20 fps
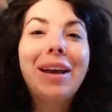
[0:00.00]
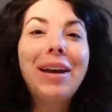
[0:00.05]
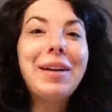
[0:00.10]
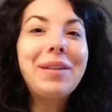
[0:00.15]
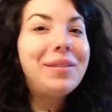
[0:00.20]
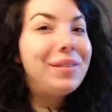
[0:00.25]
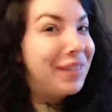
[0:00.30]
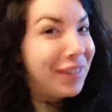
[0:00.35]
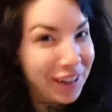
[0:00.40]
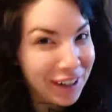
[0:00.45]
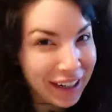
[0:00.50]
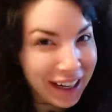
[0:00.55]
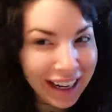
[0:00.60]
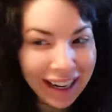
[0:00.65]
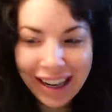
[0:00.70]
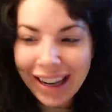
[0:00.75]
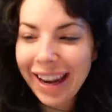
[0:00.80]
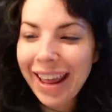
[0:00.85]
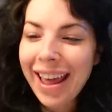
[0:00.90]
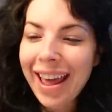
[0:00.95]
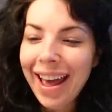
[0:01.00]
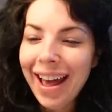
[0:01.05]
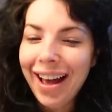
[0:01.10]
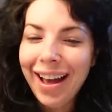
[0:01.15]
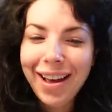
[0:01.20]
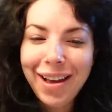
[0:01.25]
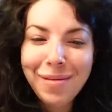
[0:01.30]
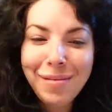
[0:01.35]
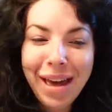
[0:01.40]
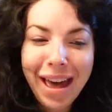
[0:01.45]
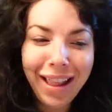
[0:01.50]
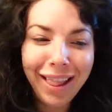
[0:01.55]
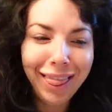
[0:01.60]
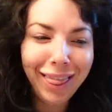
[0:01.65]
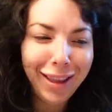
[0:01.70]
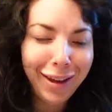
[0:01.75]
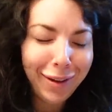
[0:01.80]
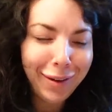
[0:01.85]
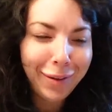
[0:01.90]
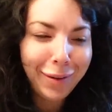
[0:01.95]
good morning.
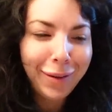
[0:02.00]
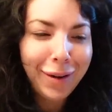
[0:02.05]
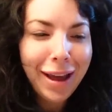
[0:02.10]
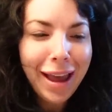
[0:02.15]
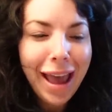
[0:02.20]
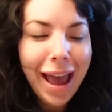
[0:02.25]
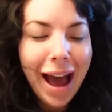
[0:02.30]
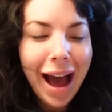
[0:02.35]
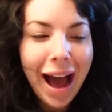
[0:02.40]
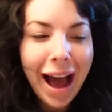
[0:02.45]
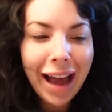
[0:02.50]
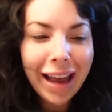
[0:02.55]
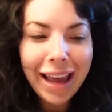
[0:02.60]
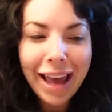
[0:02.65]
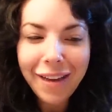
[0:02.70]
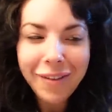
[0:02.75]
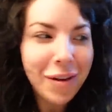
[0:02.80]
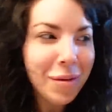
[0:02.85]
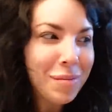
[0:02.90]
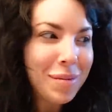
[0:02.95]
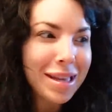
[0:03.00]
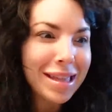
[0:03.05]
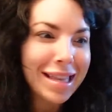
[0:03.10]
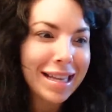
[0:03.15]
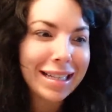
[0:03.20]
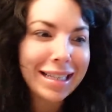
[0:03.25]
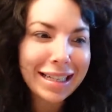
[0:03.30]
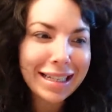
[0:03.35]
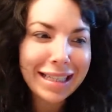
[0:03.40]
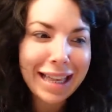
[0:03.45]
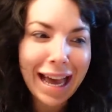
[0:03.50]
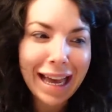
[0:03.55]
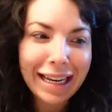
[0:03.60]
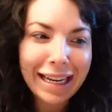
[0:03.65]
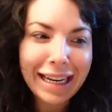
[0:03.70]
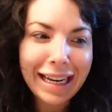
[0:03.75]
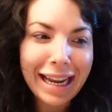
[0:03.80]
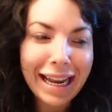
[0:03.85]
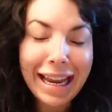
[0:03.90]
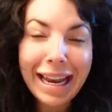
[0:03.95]
Hello. I haven't been this
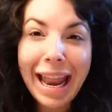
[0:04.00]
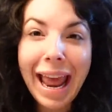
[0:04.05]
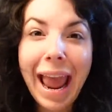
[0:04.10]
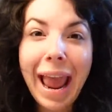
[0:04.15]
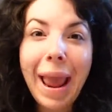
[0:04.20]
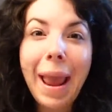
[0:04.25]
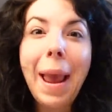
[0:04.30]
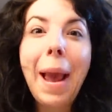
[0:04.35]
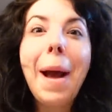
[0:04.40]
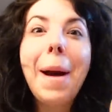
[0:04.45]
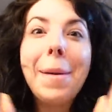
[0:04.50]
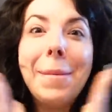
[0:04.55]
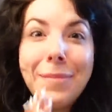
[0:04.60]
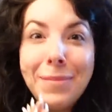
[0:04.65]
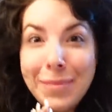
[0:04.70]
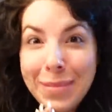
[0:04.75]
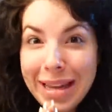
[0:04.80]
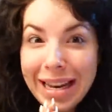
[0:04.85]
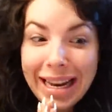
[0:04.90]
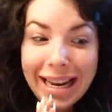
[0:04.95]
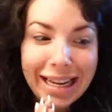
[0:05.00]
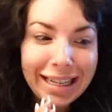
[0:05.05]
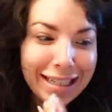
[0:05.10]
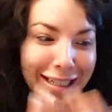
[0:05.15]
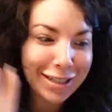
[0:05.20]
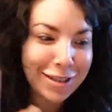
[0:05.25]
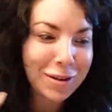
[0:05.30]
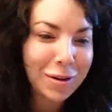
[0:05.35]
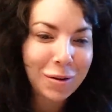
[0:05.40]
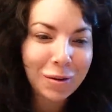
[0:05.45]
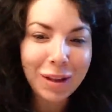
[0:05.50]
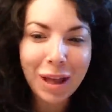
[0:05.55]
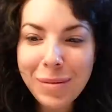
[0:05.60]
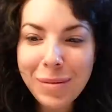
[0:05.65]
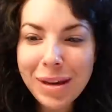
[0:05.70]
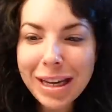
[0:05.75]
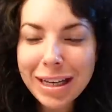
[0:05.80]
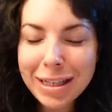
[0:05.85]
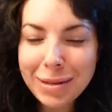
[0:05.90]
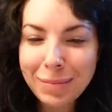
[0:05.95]
excited in a minute. So
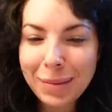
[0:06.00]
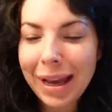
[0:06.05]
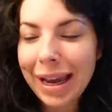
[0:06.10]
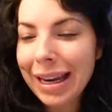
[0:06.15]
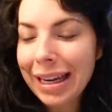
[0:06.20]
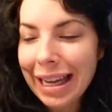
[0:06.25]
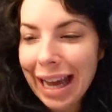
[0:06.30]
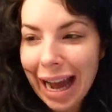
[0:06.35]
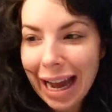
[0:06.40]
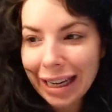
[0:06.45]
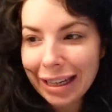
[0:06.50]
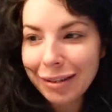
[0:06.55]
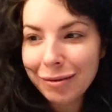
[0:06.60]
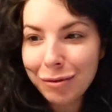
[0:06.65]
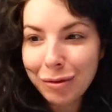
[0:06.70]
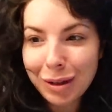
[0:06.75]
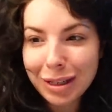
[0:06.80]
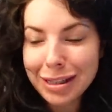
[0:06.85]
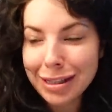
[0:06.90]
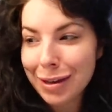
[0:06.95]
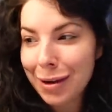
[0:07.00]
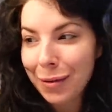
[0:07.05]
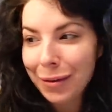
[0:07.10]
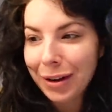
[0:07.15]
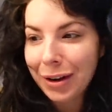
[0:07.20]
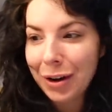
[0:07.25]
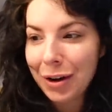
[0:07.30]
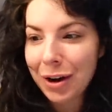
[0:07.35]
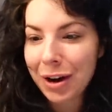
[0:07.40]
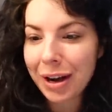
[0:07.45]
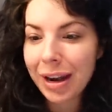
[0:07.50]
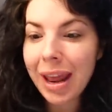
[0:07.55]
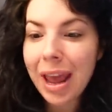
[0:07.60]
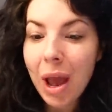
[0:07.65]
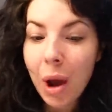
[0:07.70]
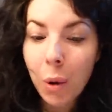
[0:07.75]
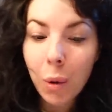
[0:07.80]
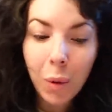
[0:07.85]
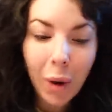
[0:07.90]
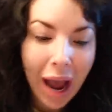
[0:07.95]
me explain kind of what's going on
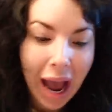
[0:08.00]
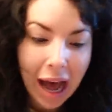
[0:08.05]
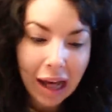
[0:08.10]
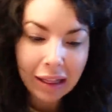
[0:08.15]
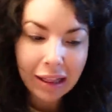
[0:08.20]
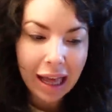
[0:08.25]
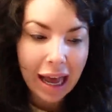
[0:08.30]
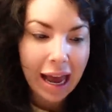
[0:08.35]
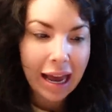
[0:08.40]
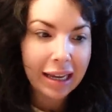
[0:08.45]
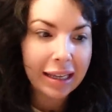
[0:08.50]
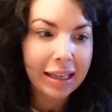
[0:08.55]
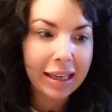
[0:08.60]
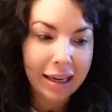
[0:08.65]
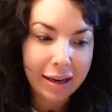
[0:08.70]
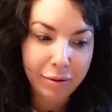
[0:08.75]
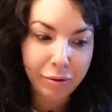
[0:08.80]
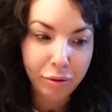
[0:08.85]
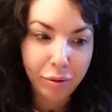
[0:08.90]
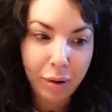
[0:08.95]
while I get